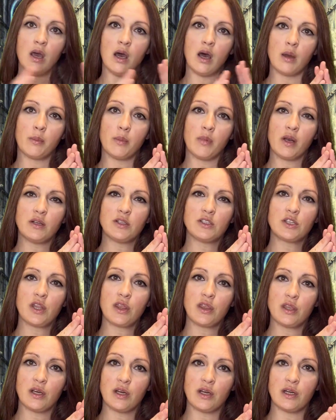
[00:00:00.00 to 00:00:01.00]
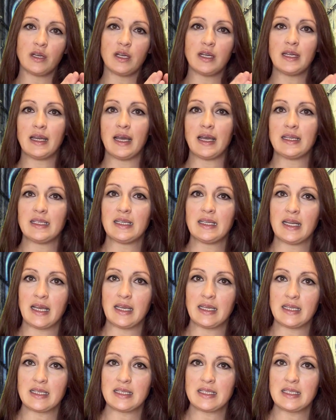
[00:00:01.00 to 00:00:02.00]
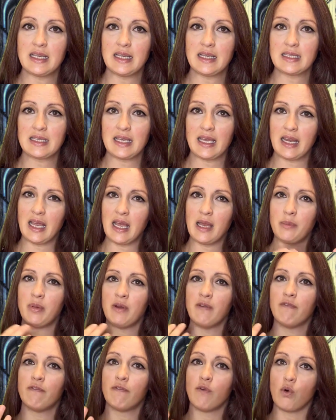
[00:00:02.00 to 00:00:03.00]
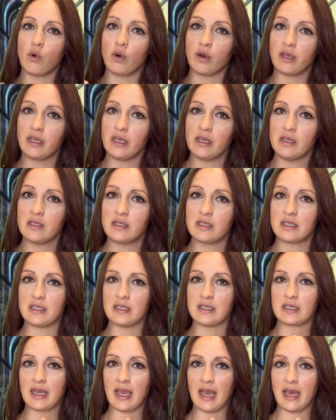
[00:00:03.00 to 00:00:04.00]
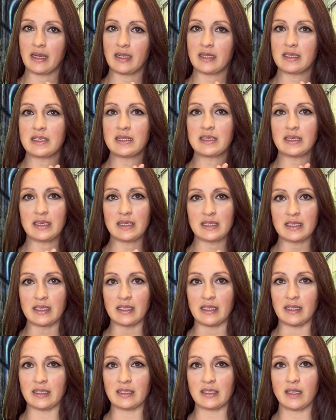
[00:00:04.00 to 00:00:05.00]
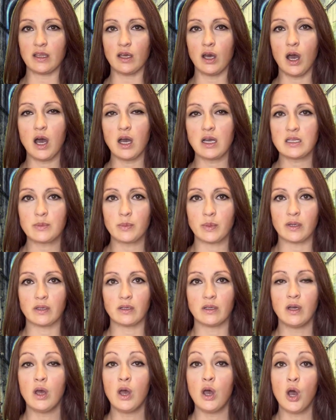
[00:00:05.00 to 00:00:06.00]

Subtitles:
On March 3rd, 1996, it had been 4 years since Candace's incident in the hospital.